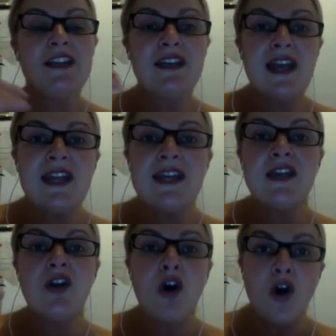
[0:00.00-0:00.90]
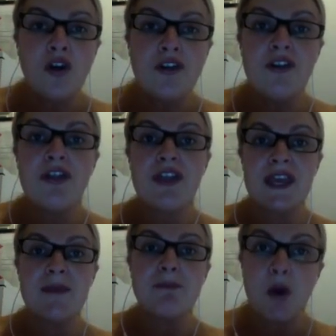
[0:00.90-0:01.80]
Get in on
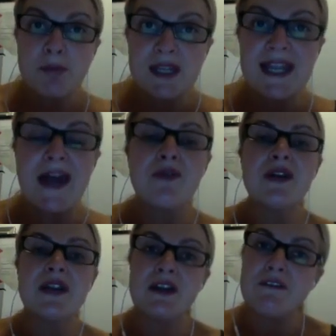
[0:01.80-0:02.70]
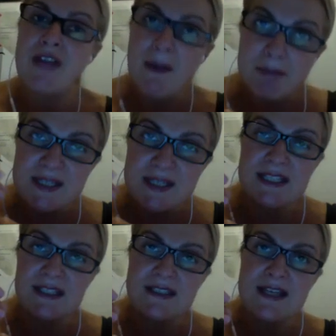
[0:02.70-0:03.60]
the popularity of that
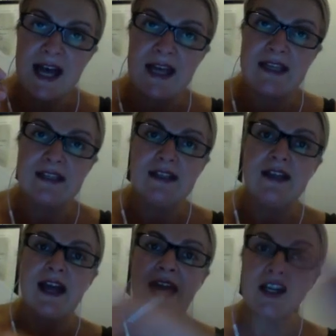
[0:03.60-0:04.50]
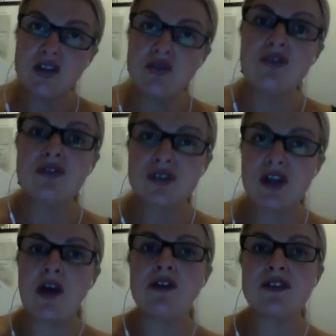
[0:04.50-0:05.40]
particular day and use
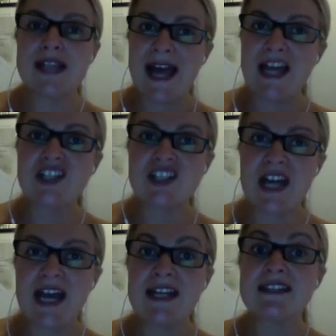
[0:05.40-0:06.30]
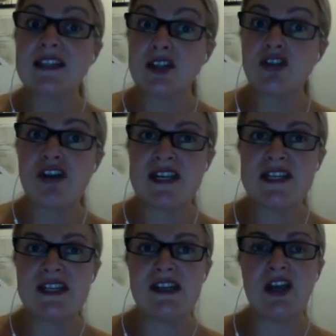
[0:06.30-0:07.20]
those hashtags that are
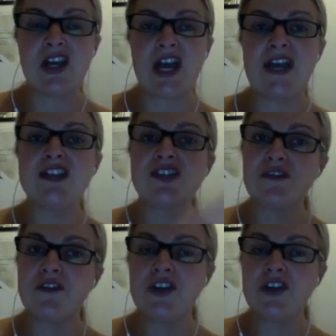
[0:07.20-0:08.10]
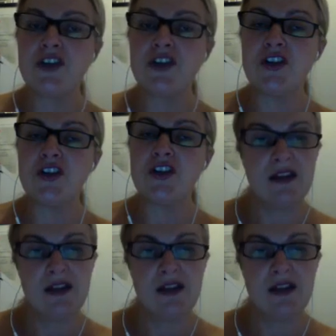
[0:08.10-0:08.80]
trending, okay? So for you to get